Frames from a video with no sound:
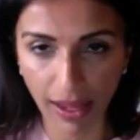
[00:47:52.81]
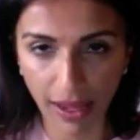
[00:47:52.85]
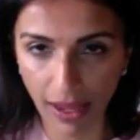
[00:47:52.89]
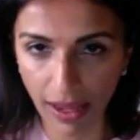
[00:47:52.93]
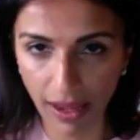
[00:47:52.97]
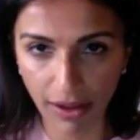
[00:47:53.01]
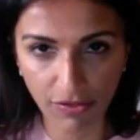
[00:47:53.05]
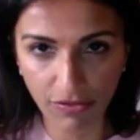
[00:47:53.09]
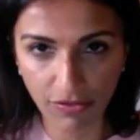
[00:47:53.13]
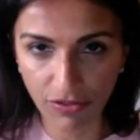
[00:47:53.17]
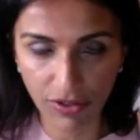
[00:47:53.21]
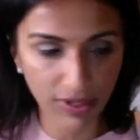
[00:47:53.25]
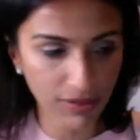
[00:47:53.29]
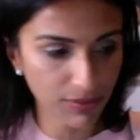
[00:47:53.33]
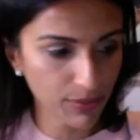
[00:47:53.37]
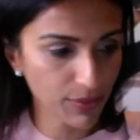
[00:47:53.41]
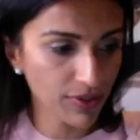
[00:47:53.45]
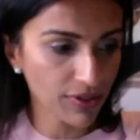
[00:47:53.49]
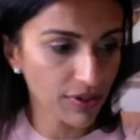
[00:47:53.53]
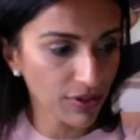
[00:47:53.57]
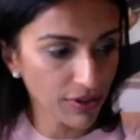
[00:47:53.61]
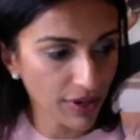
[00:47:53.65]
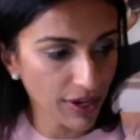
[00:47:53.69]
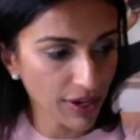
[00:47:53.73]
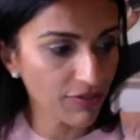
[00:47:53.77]

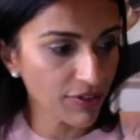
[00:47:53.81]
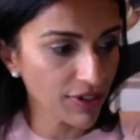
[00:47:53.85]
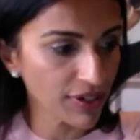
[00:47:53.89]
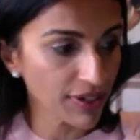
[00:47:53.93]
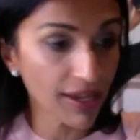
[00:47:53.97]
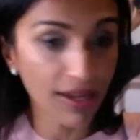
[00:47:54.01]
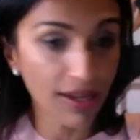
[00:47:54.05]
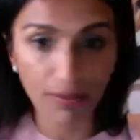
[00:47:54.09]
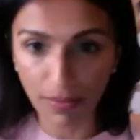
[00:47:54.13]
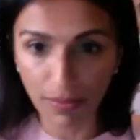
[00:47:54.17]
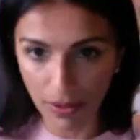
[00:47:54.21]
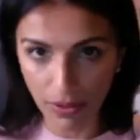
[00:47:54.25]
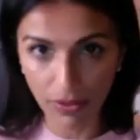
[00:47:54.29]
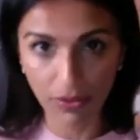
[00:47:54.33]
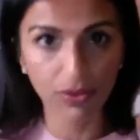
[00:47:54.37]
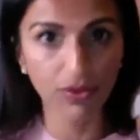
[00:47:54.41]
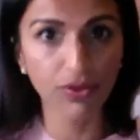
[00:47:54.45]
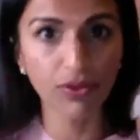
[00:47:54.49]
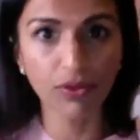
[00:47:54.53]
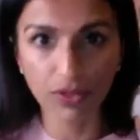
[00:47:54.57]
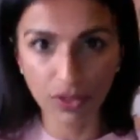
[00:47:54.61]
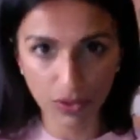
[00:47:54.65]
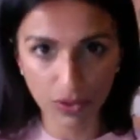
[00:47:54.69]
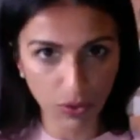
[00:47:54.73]
not every day, but you use